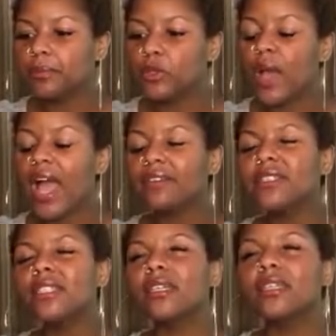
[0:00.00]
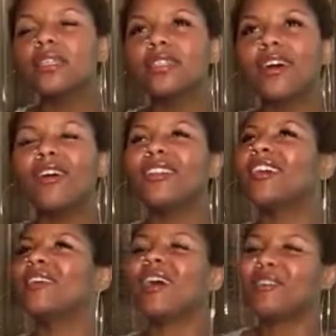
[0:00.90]
you have to, oh
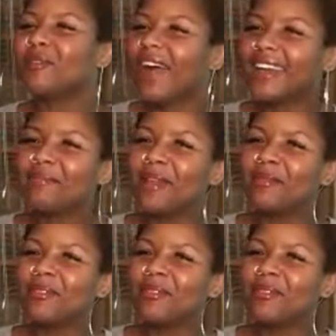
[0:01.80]
Lord, I don't know why that made me